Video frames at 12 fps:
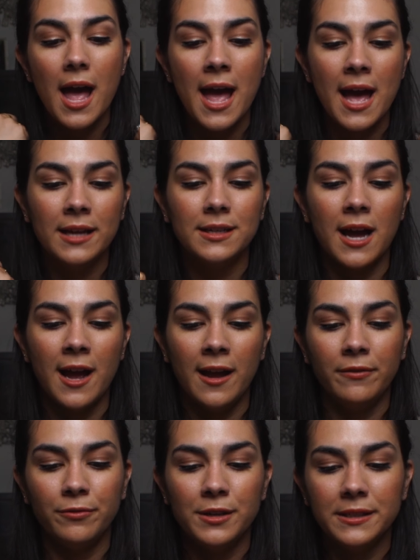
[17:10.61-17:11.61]
And
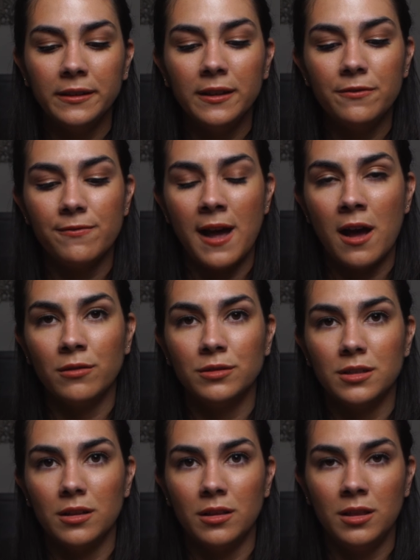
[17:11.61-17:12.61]
I recently found
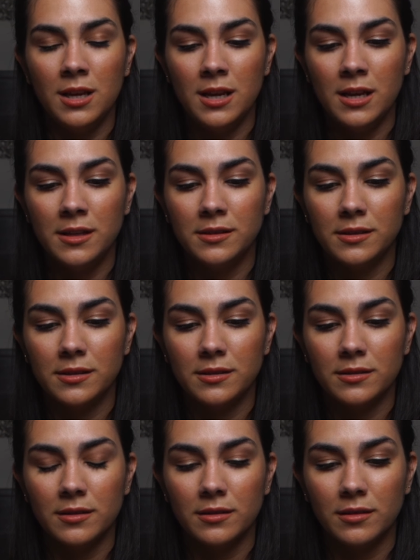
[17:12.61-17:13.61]

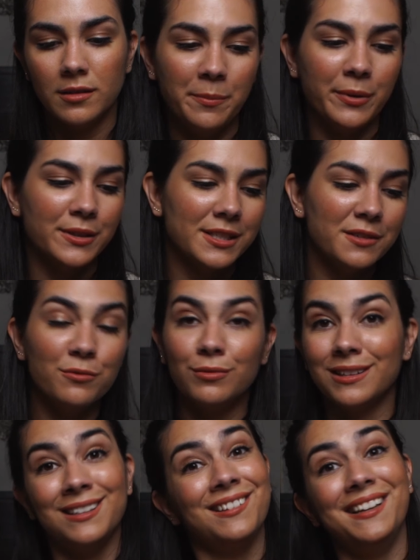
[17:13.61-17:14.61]
these. I personally
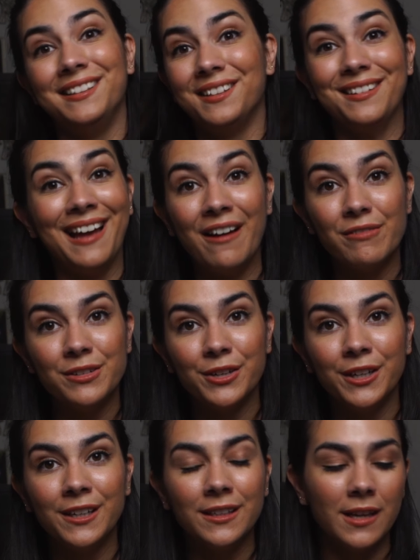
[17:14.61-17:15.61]
really like the
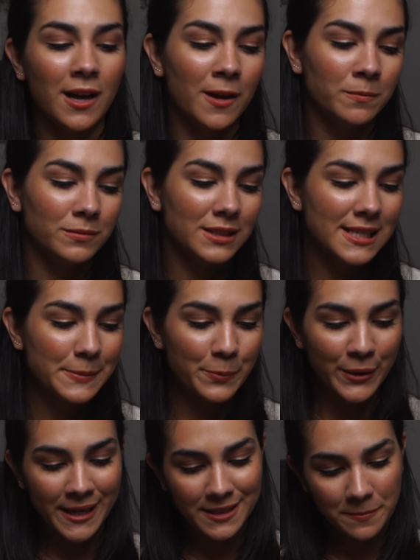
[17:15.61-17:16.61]
lavender. This
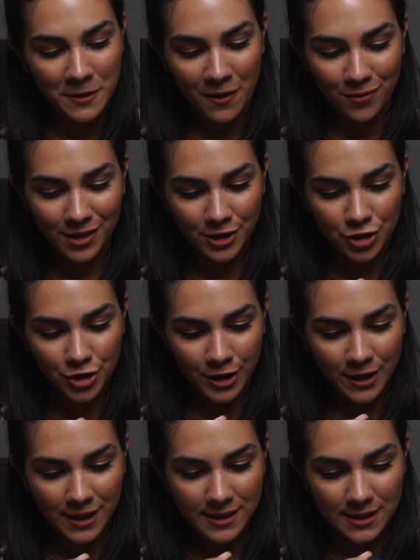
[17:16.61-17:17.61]
brand, I'm not really
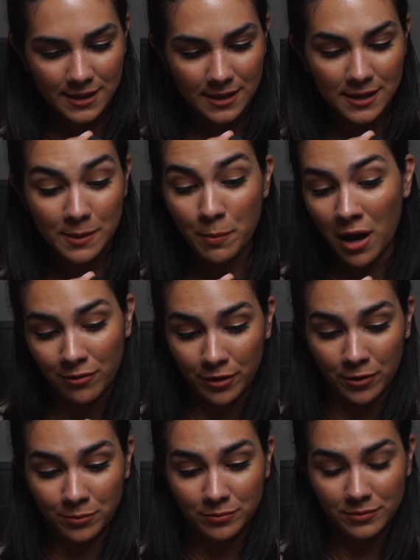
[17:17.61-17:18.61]
sure, it's Spa
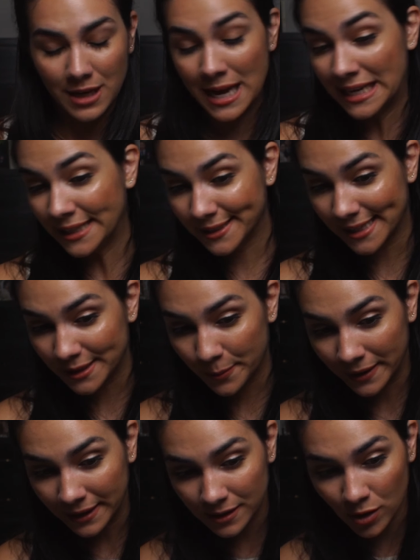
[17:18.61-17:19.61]
Room. I guess that's
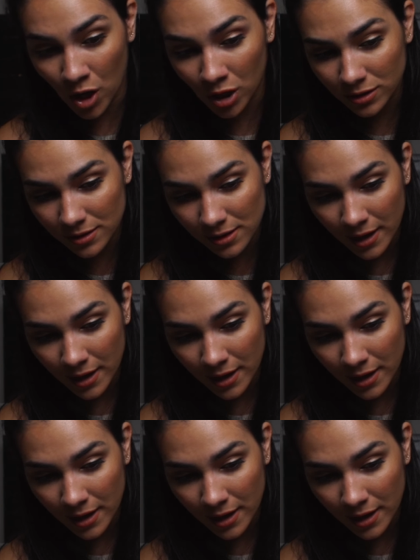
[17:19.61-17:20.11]
what it's called.